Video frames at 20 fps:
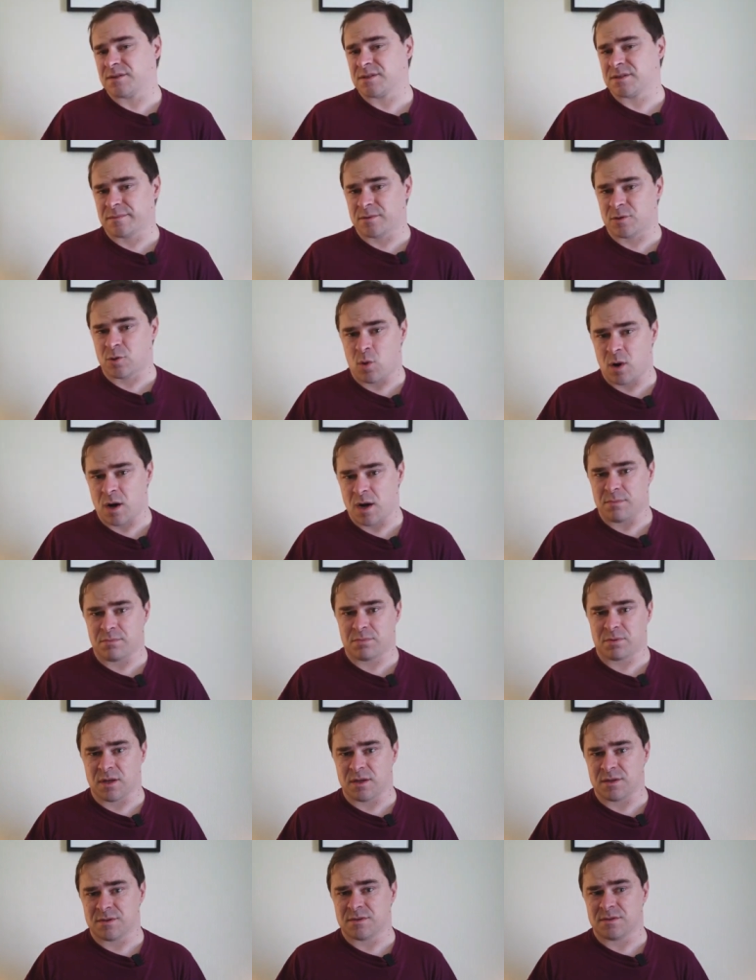find some quiet
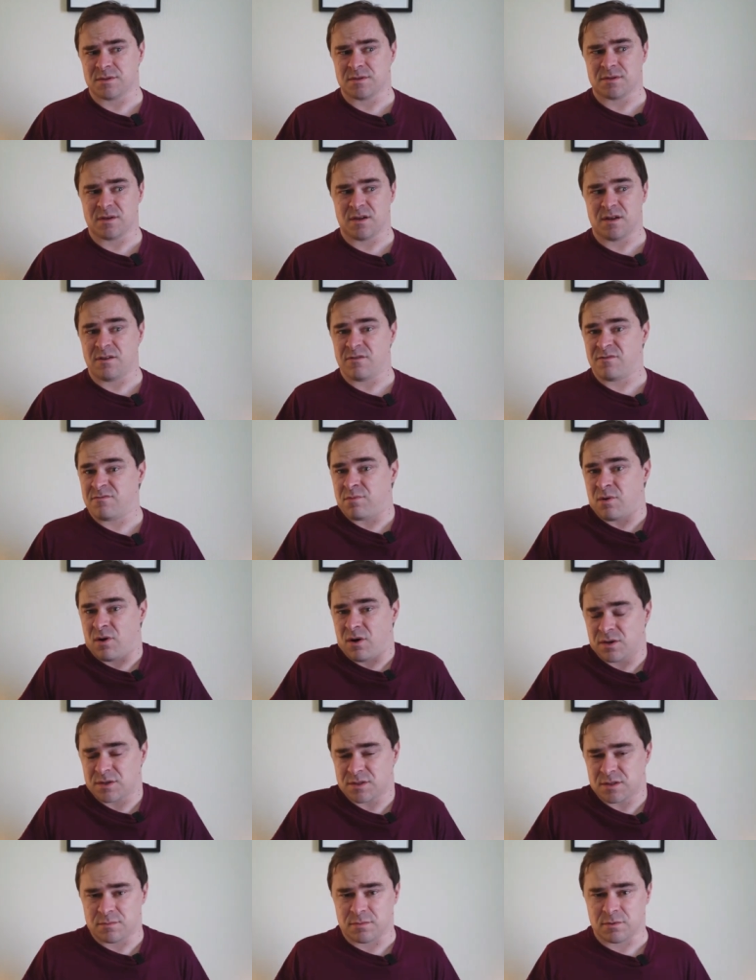places if
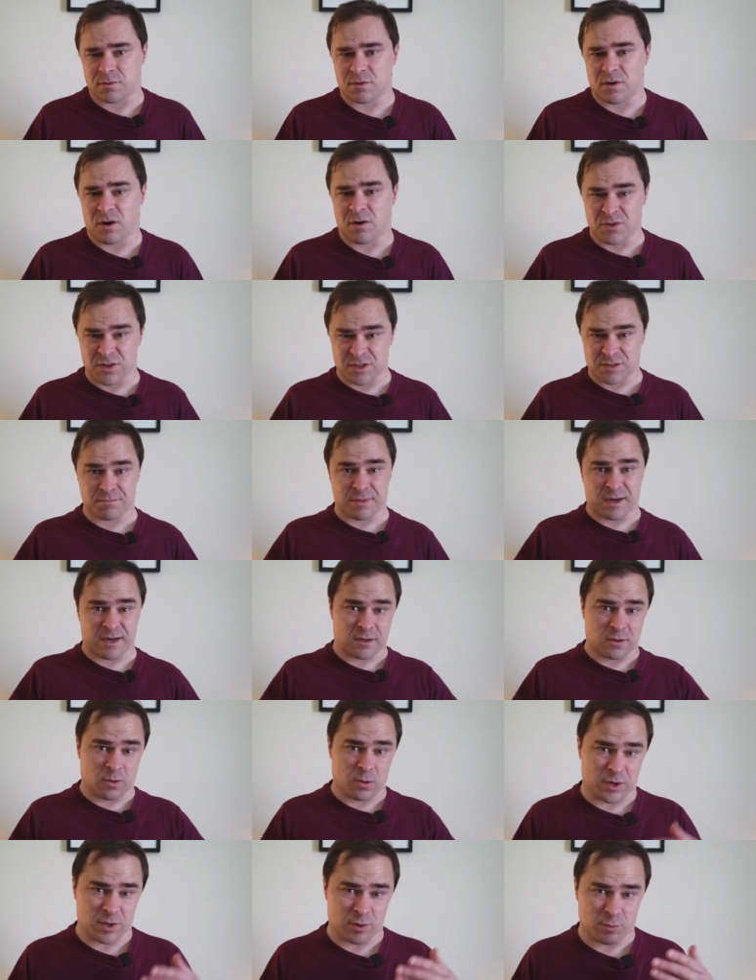possible on this
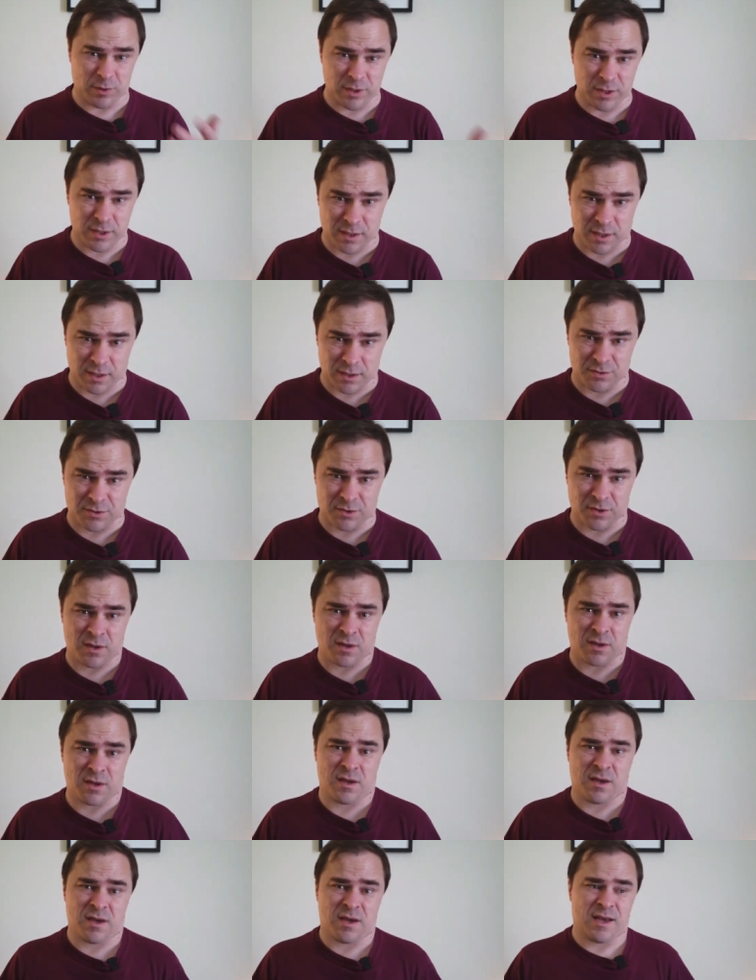bank holiday weekend,
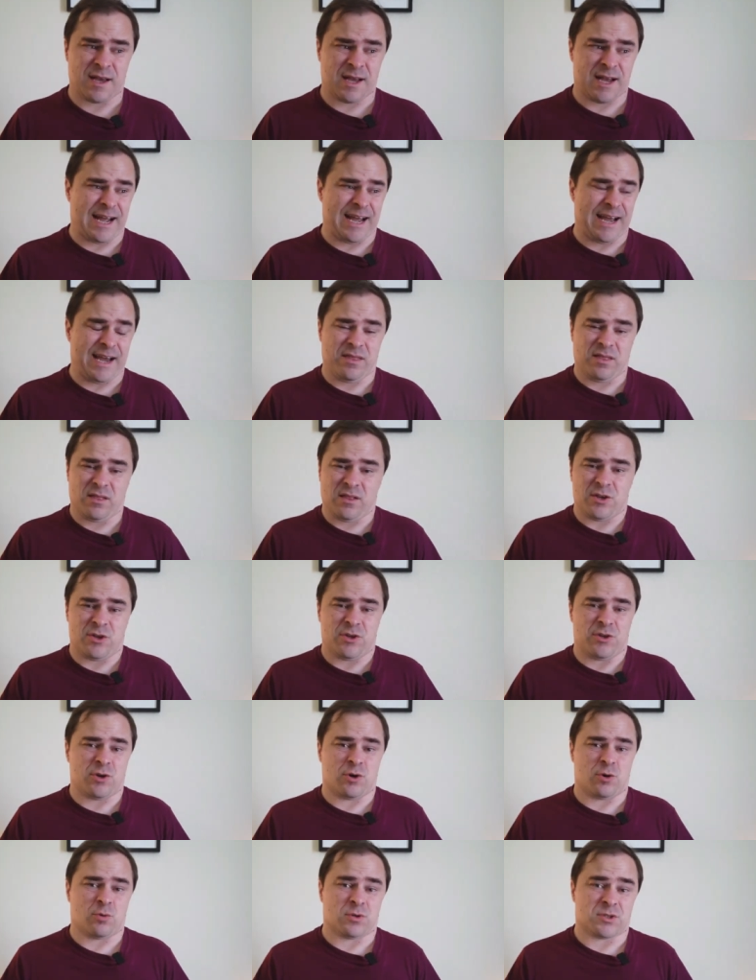and let
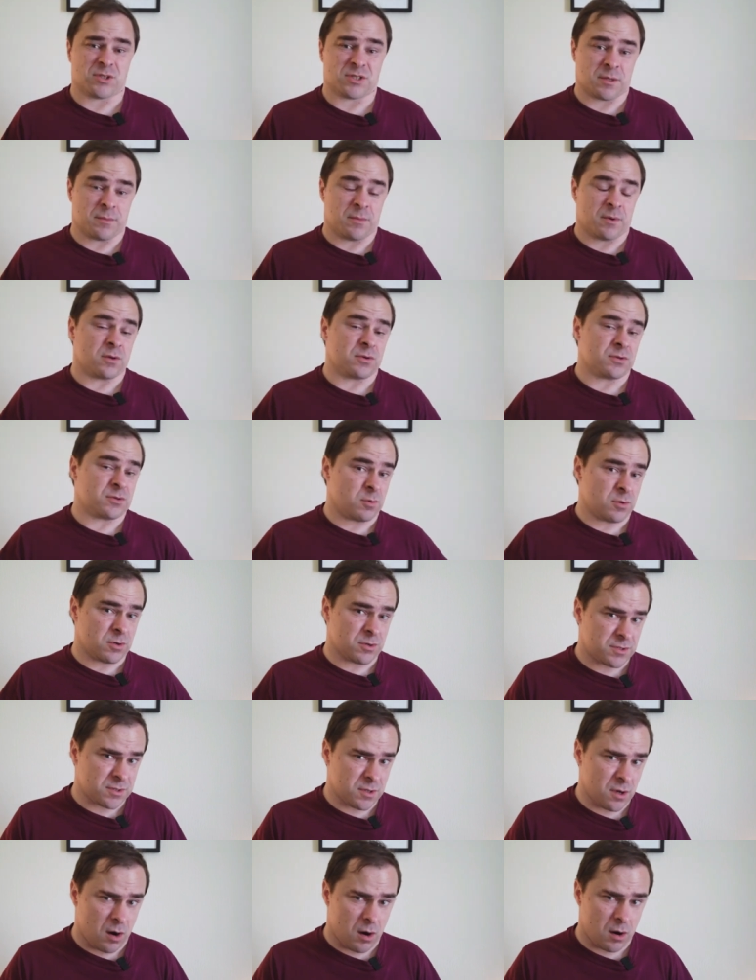you know what some of those
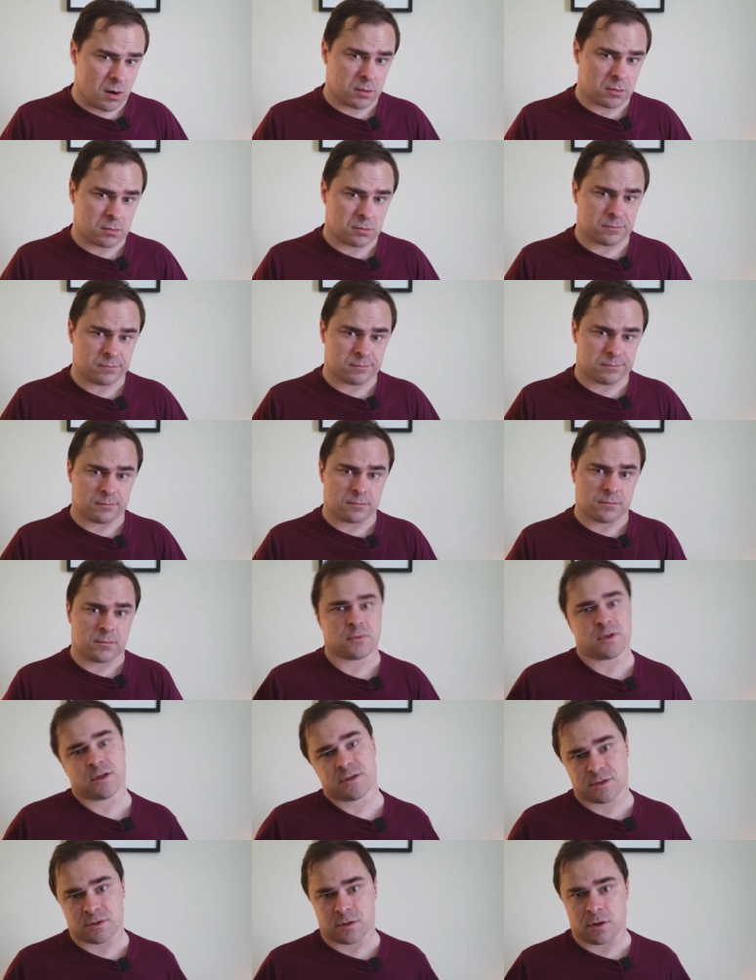words are.
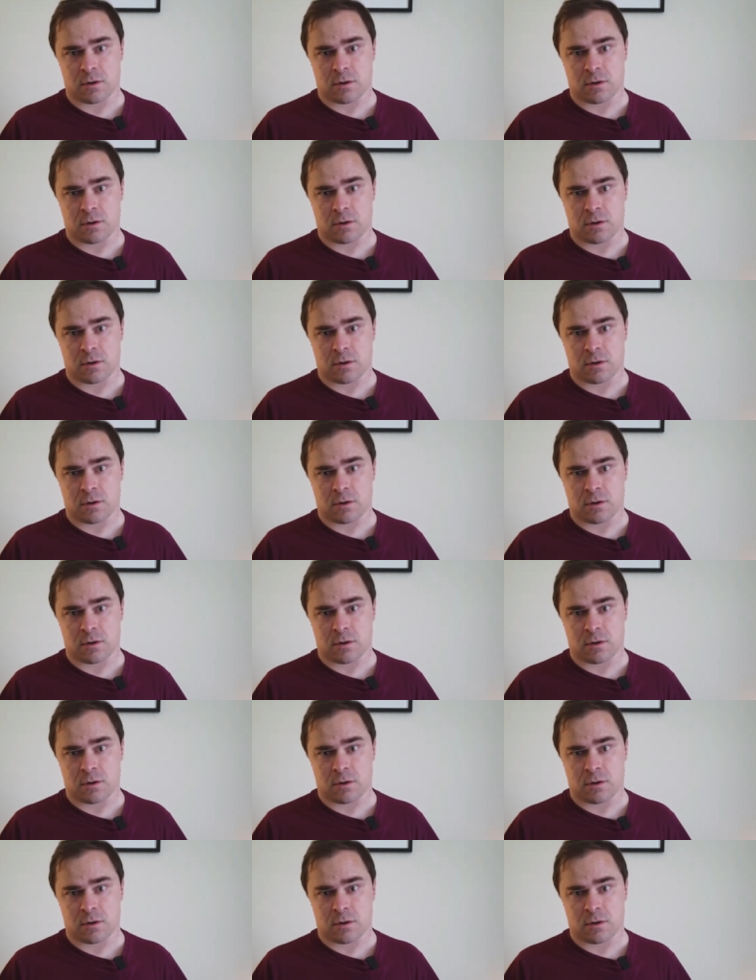Let's